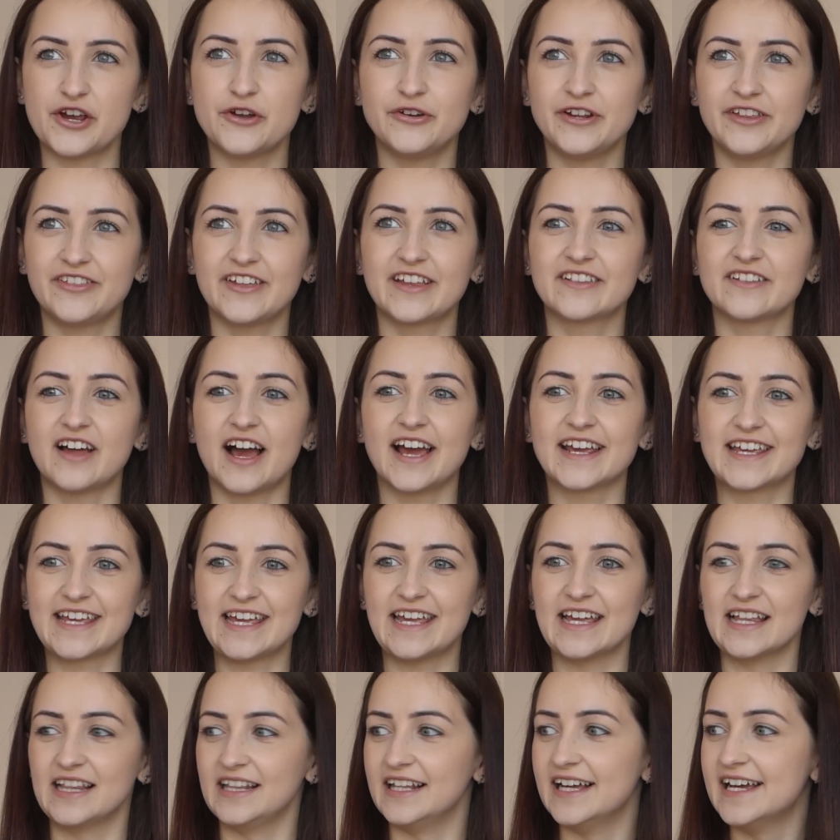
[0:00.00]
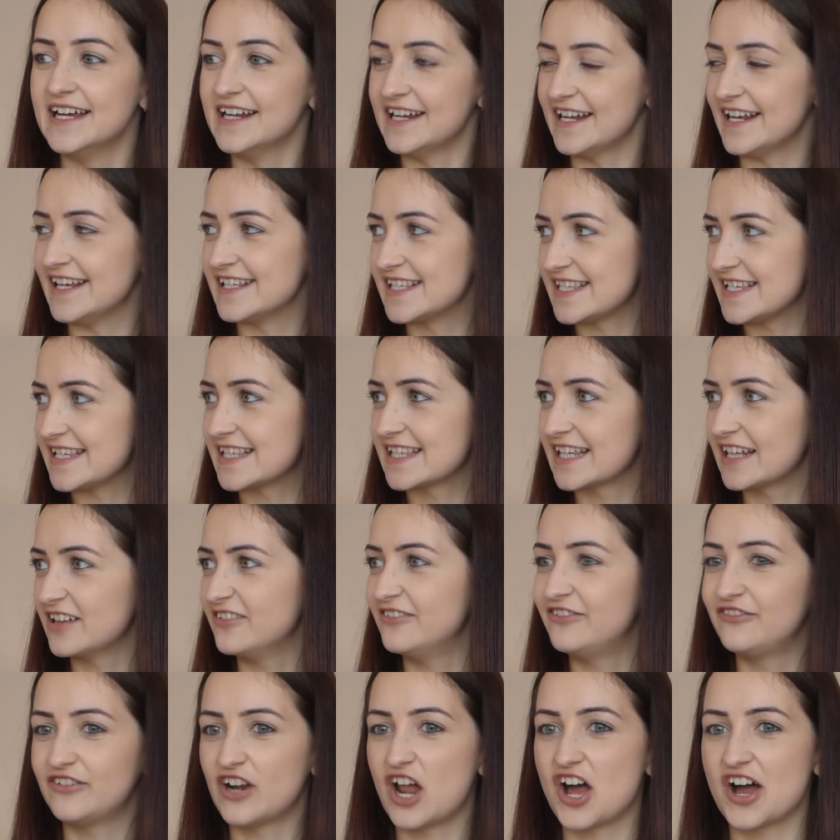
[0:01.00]
The only thing that I kill is these
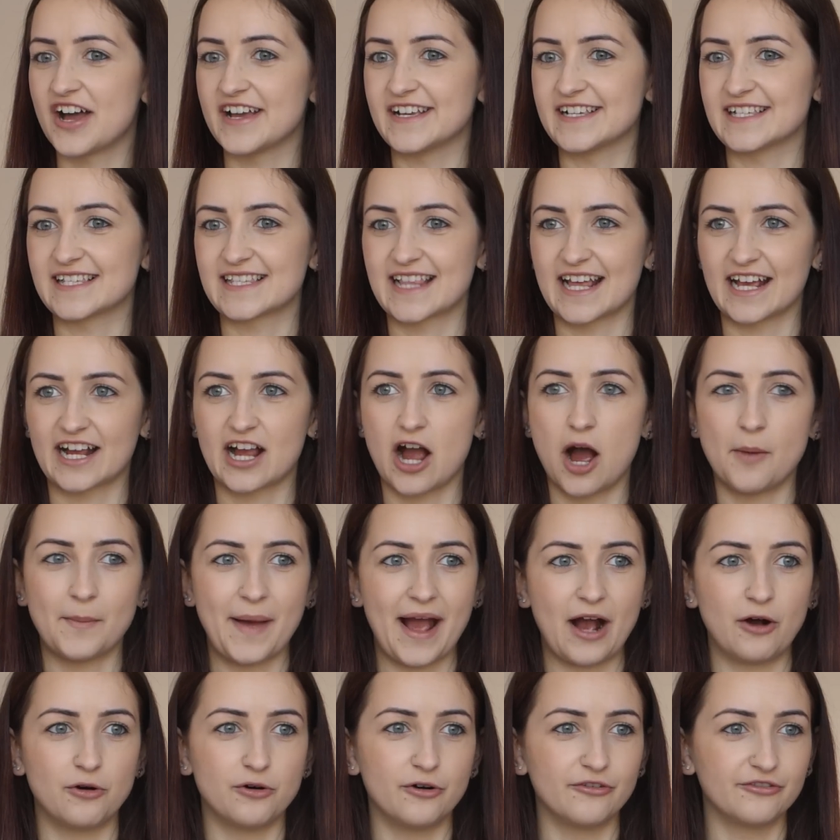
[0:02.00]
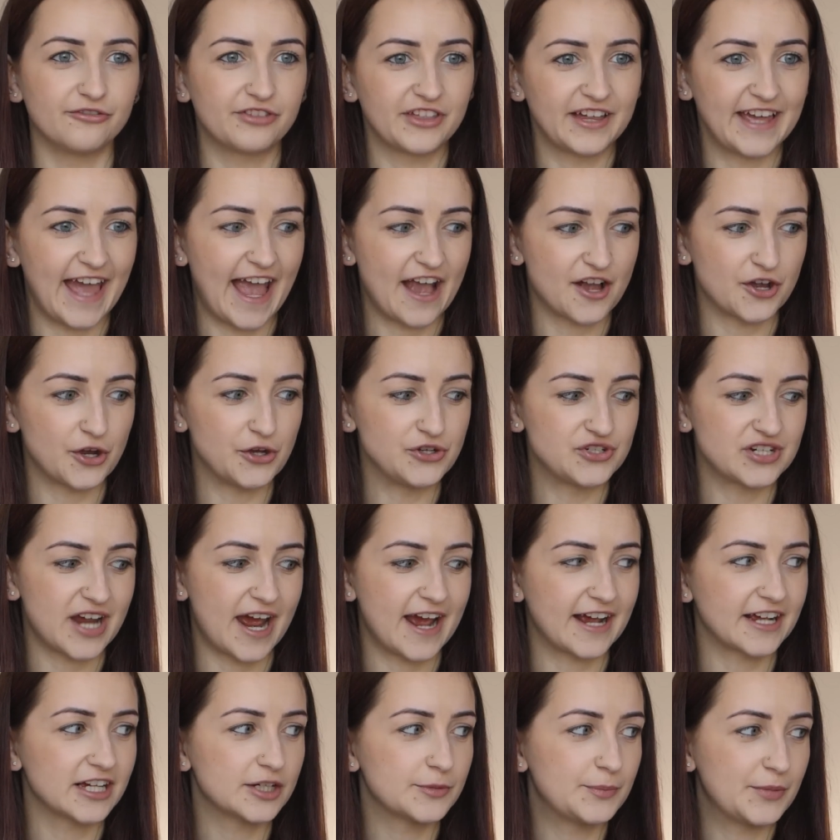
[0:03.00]
little flies that come out of the gecko
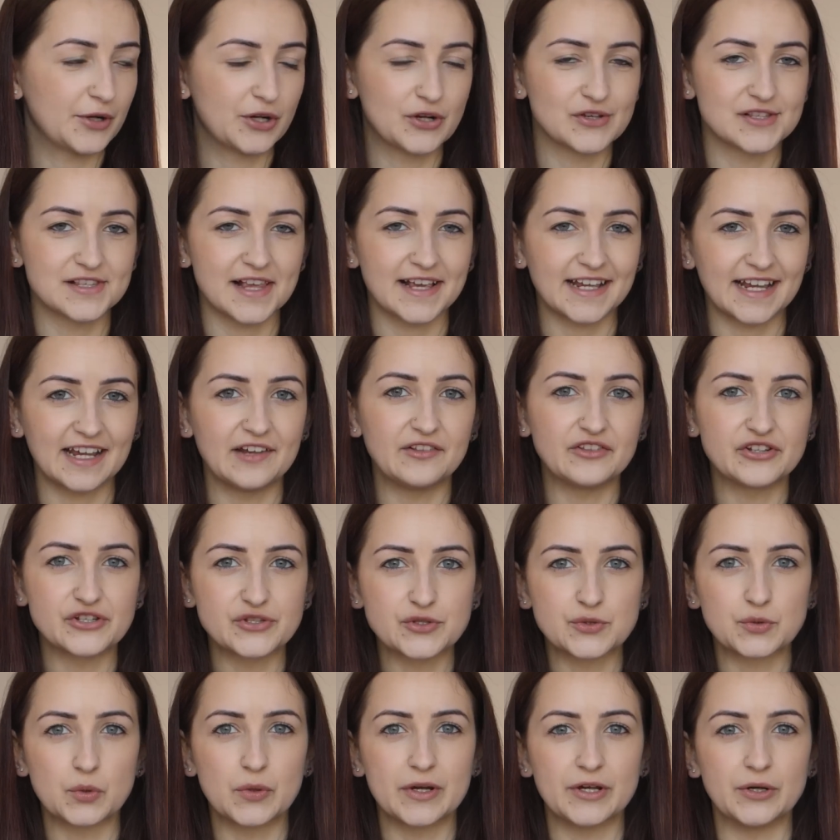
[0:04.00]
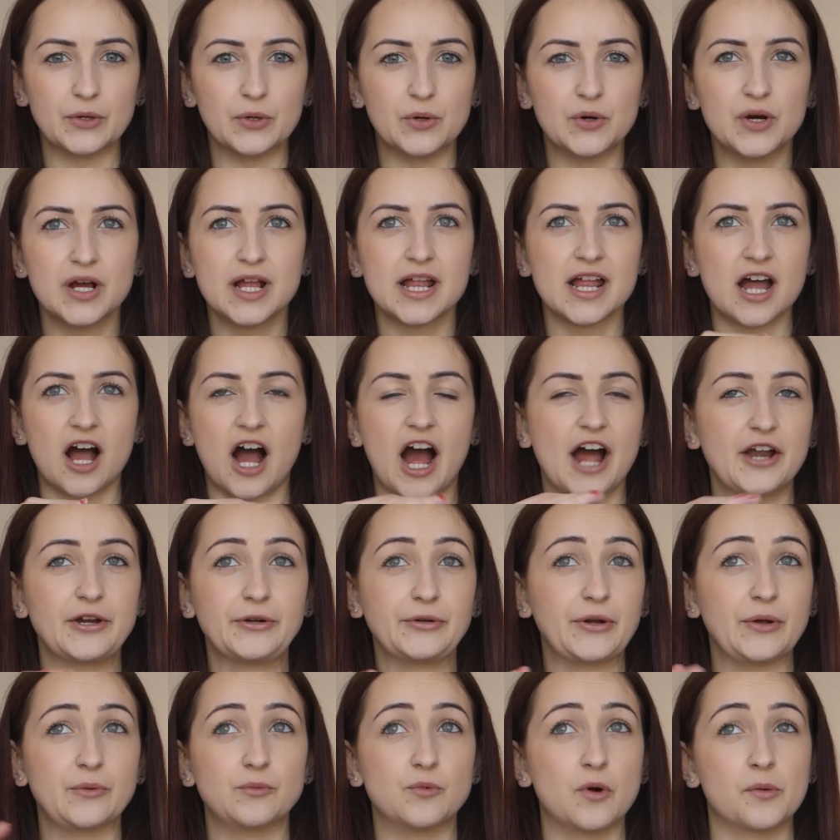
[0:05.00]
tank, because like in the soil, I
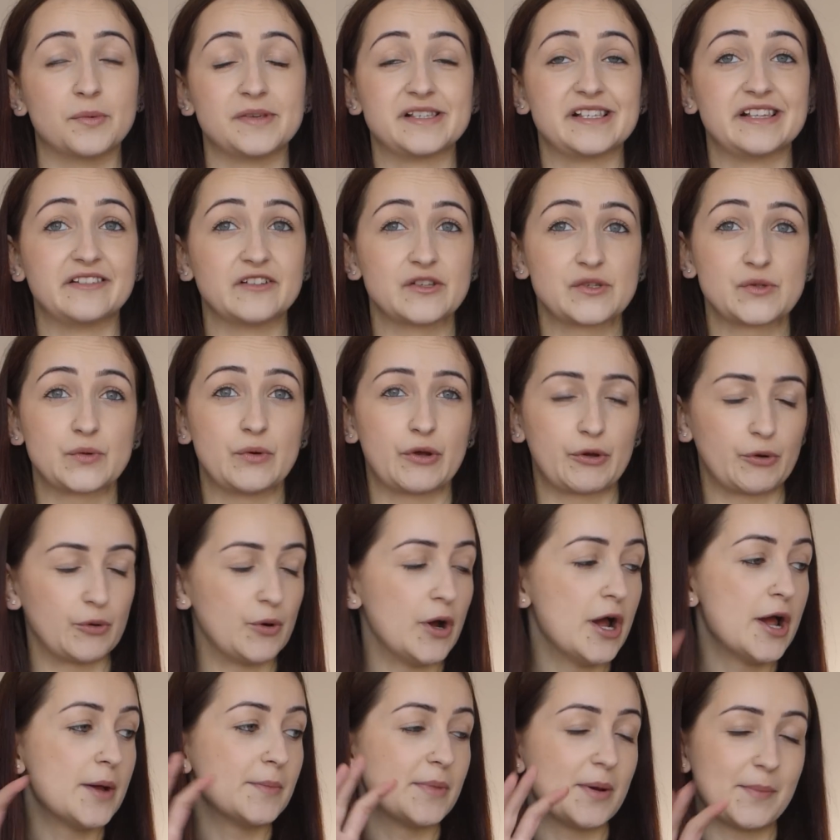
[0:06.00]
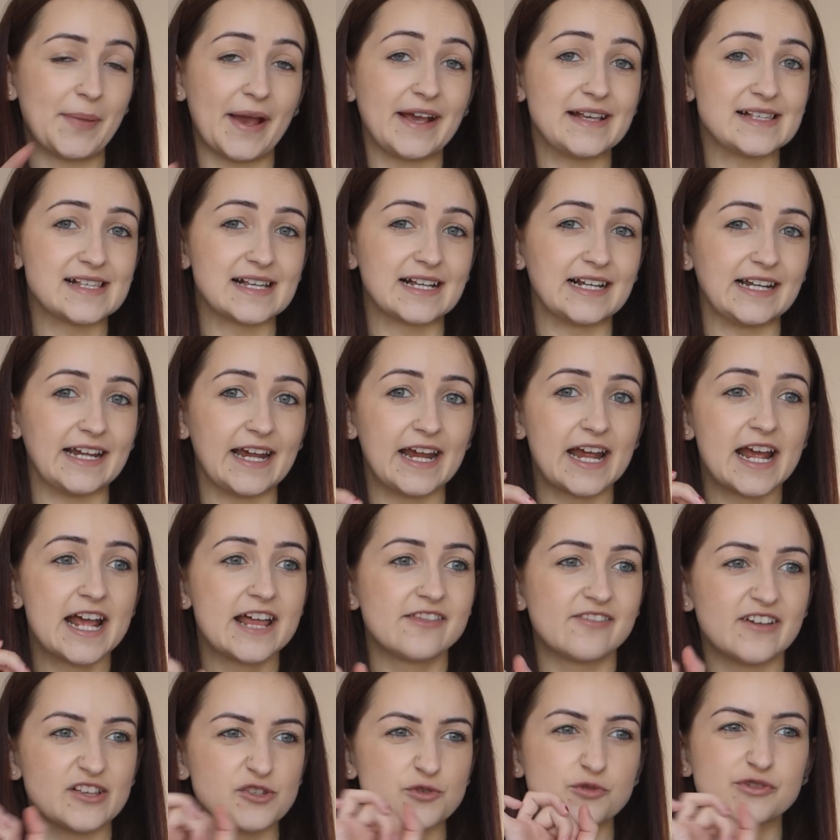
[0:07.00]
don't know what was in the soil, but basically
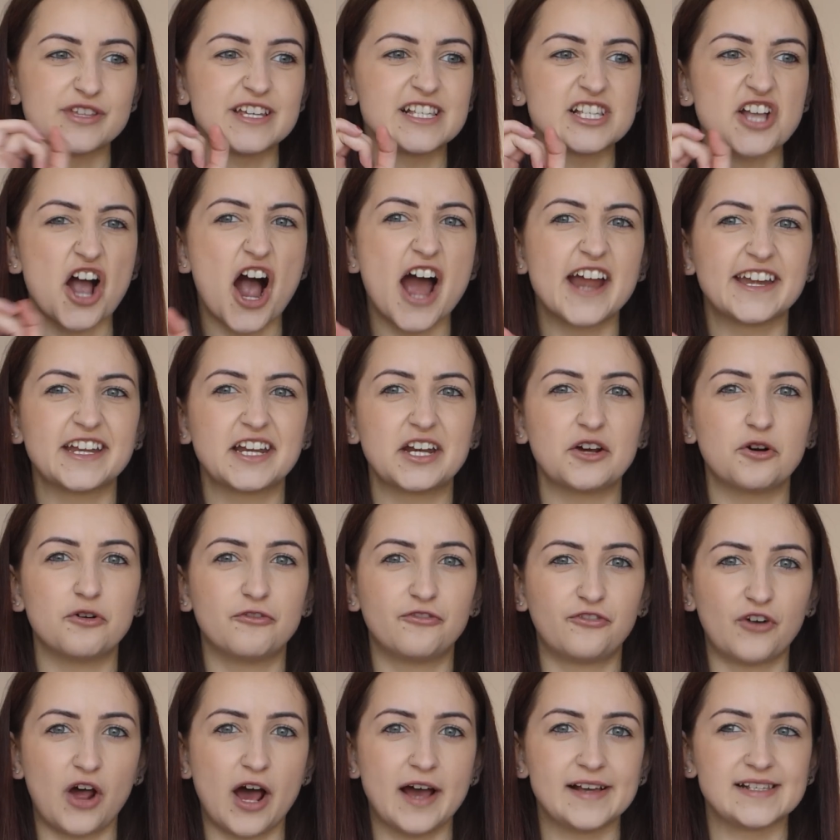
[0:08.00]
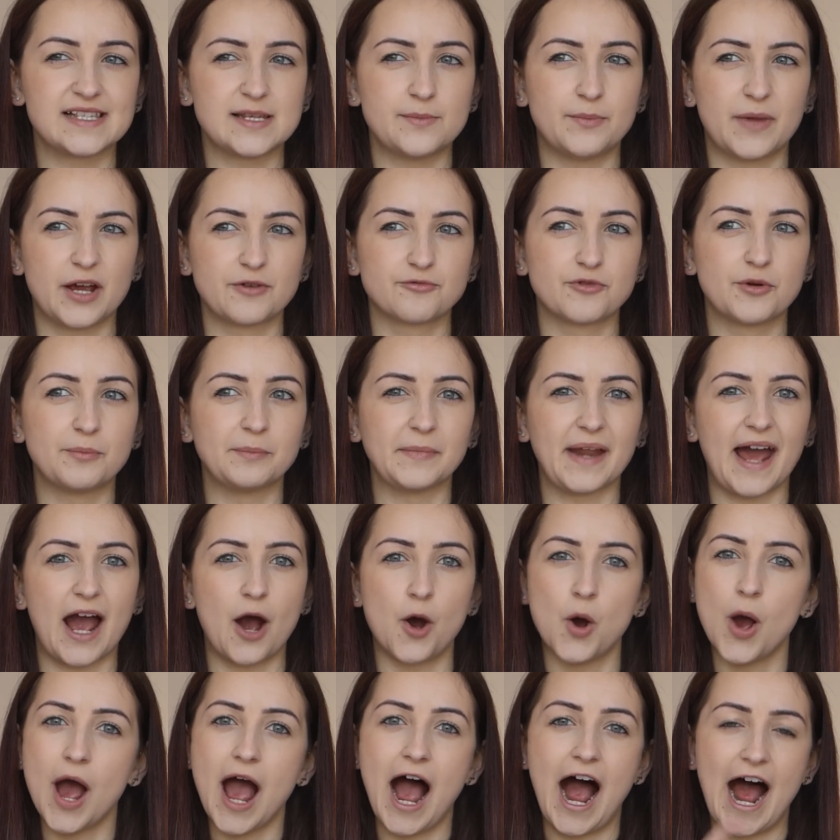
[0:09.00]
there's all these tiny little flies in my room
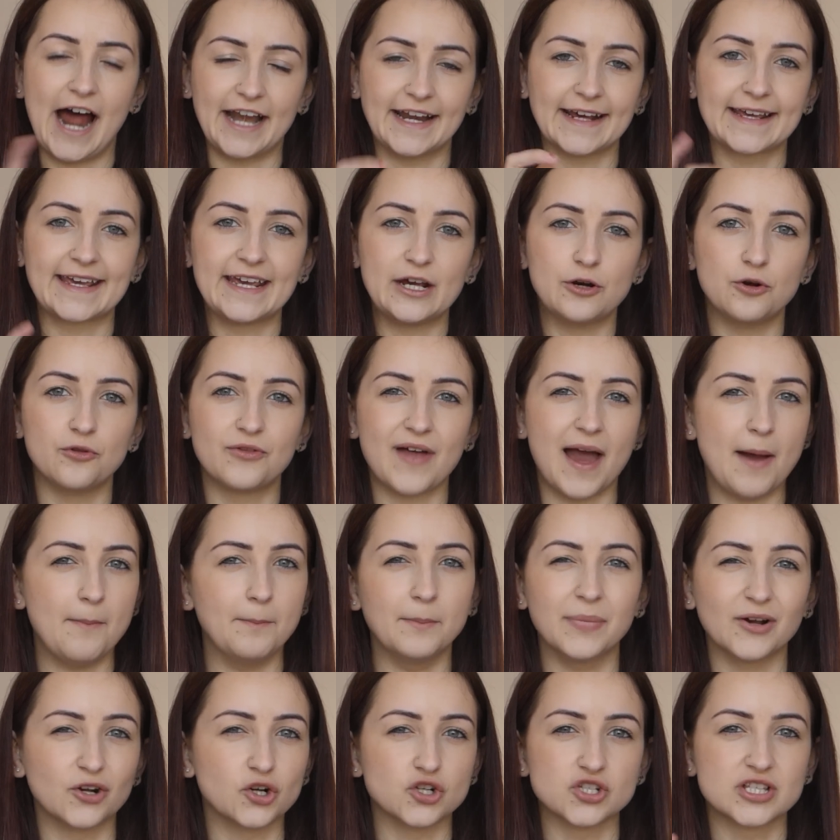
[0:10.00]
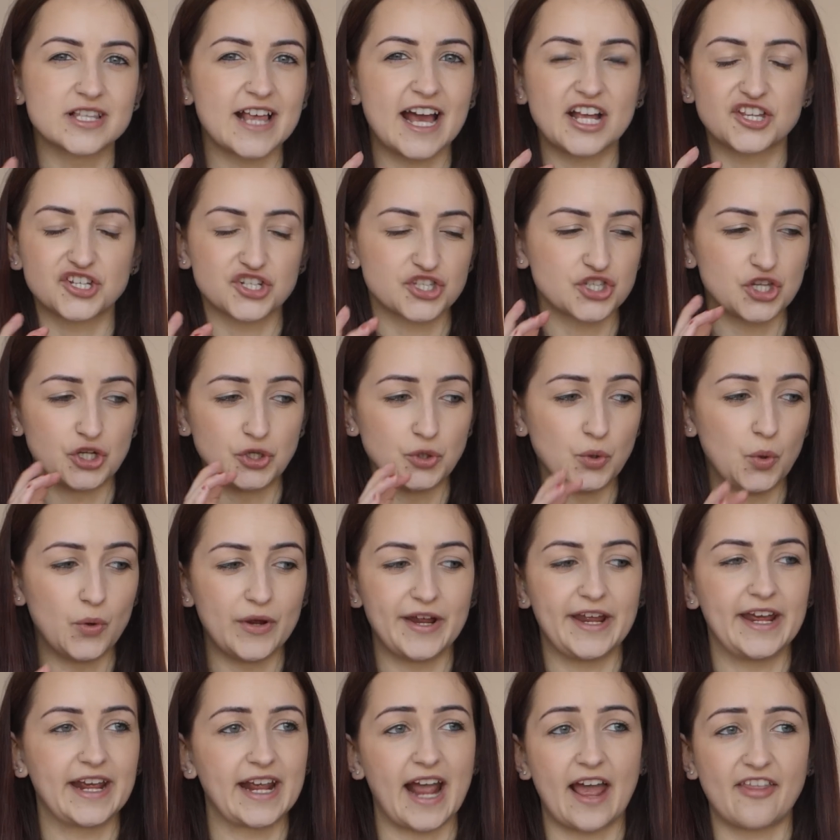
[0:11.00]
now, and I kill them because they're just
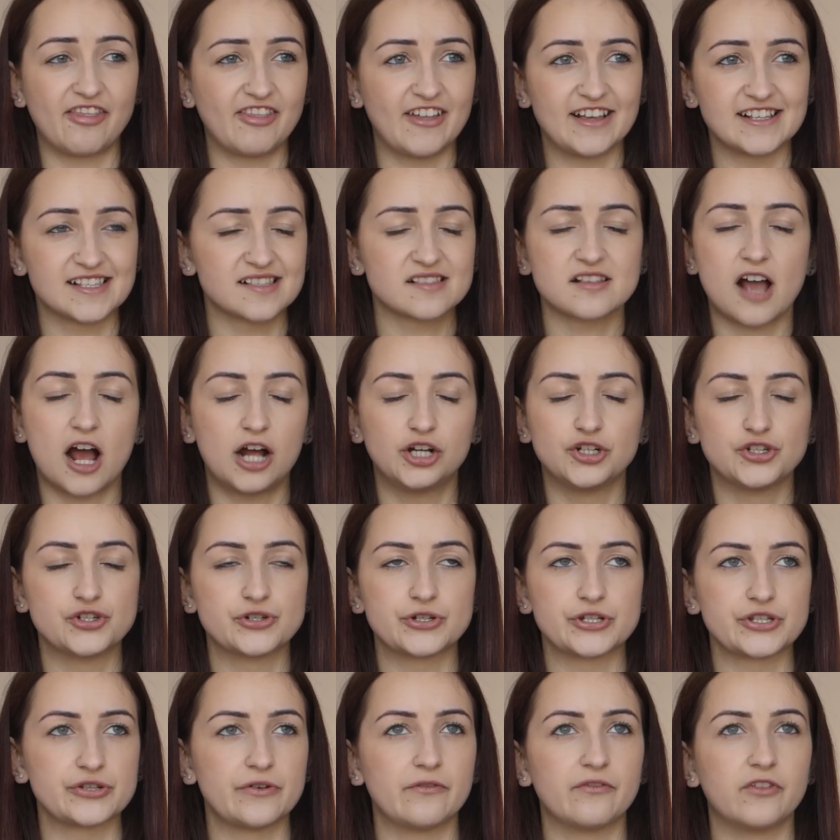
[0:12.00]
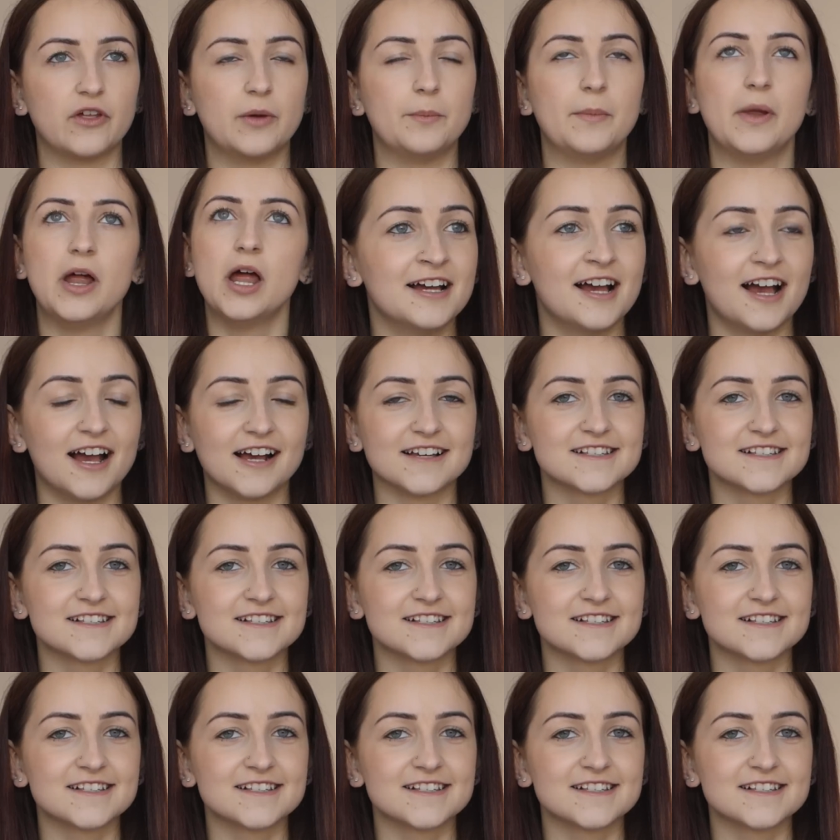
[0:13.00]
annoying and there's hundreds of them.